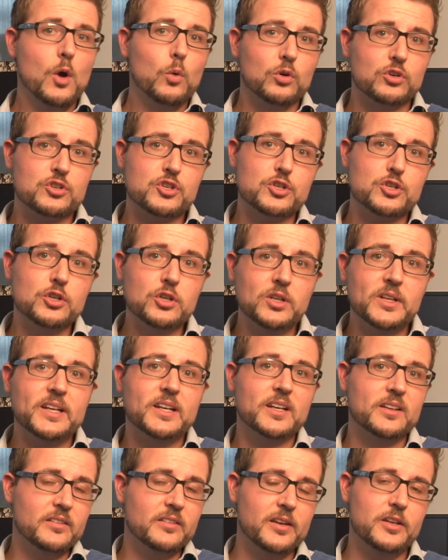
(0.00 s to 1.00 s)
will surely
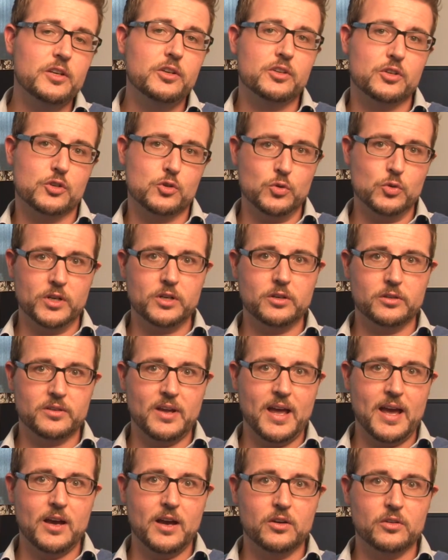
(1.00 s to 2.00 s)
continue to trickle
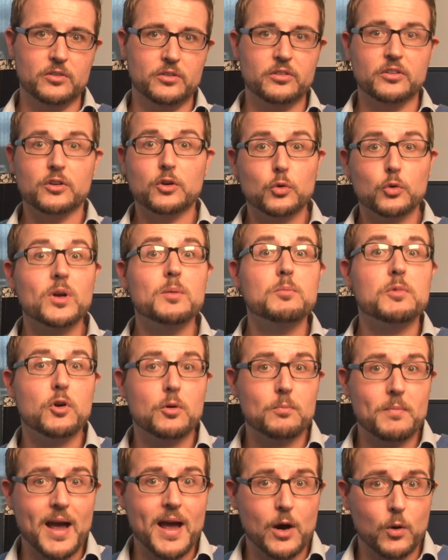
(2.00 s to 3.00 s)
down to
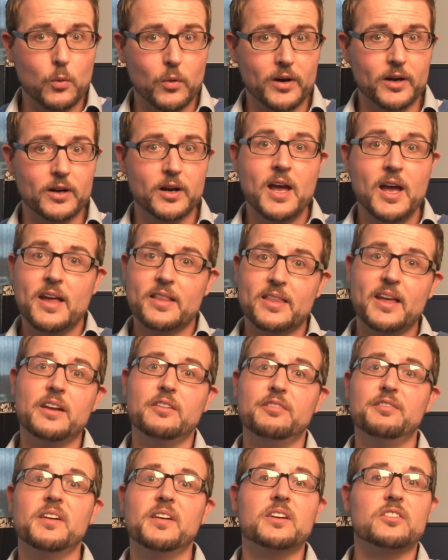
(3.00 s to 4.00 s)
criminal malware that
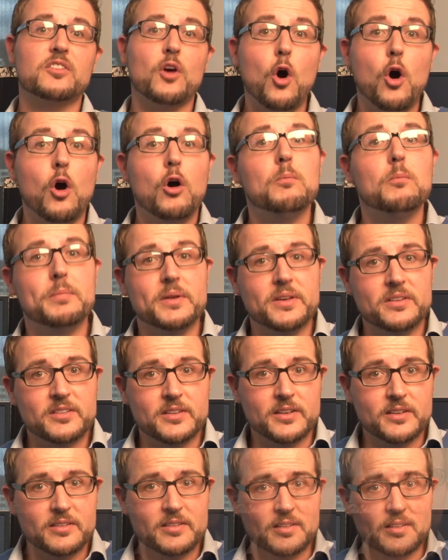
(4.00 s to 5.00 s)
affects all
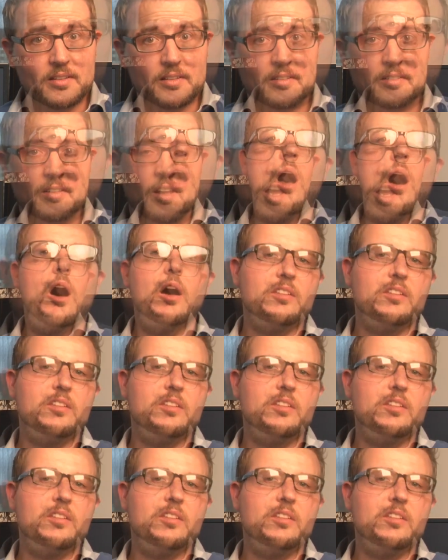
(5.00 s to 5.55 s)
businesses.